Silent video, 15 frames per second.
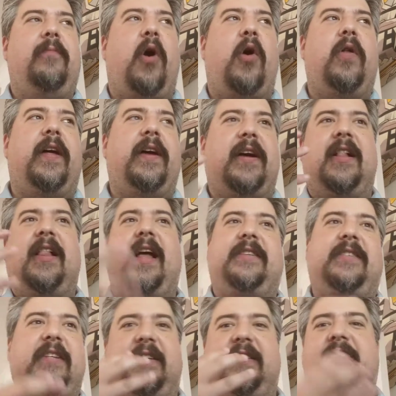all that
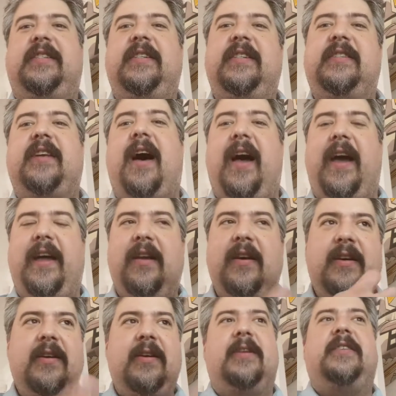classic seaside
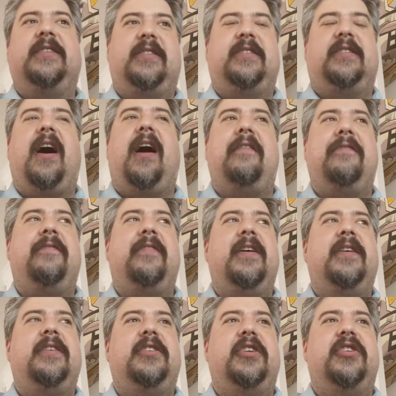stuff
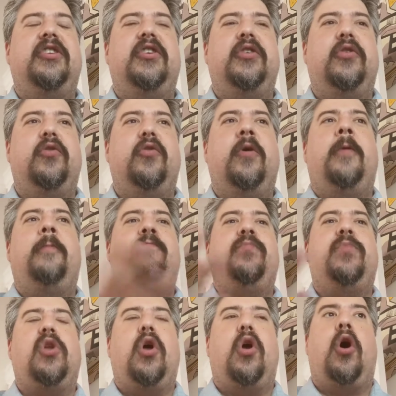to do.
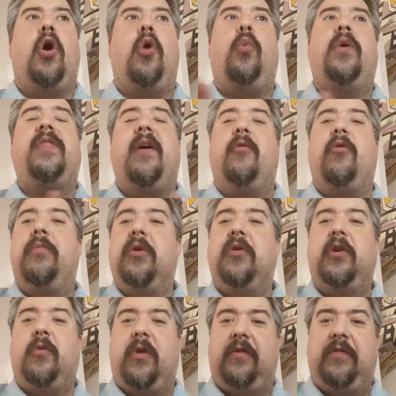When they were
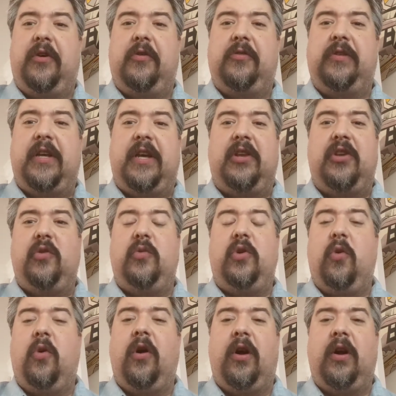building one of those in New
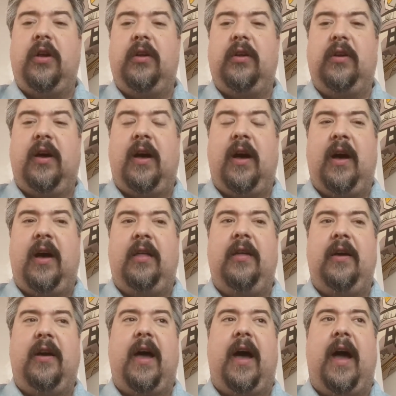York,
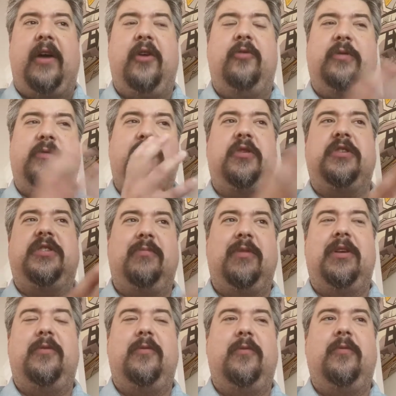the guy who was
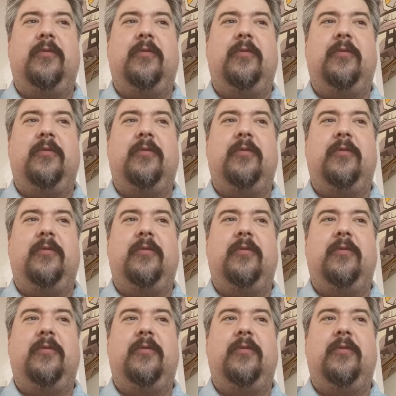principally